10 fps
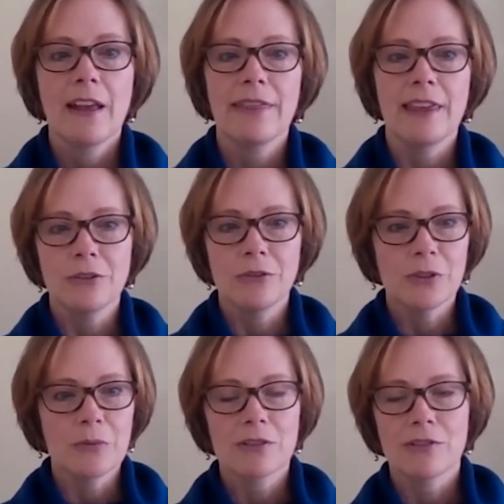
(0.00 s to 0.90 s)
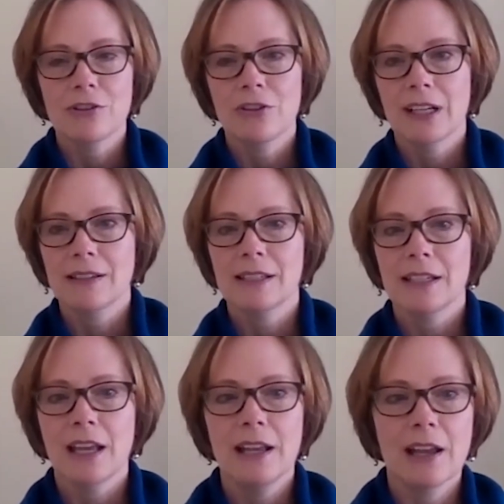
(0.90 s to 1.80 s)
Thank you so much for joining us
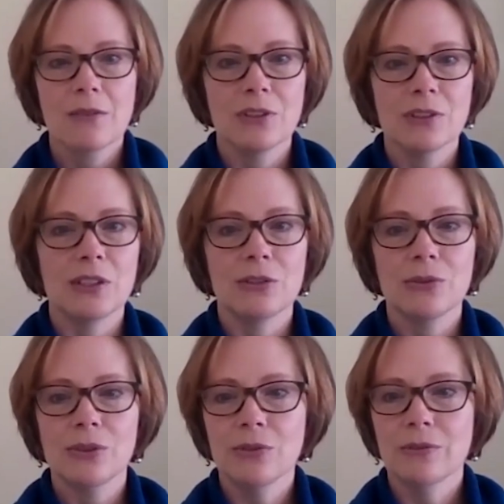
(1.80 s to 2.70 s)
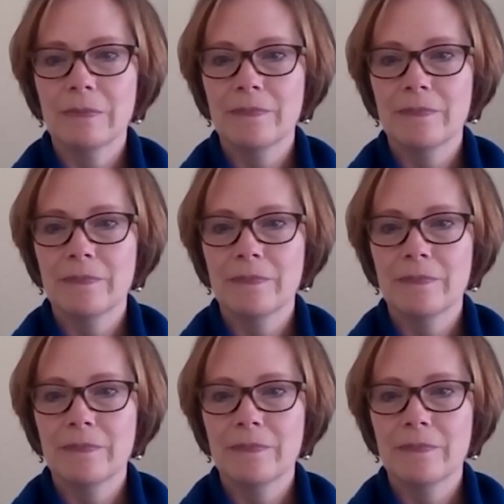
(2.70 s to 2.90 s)
today, and we'll see you soon.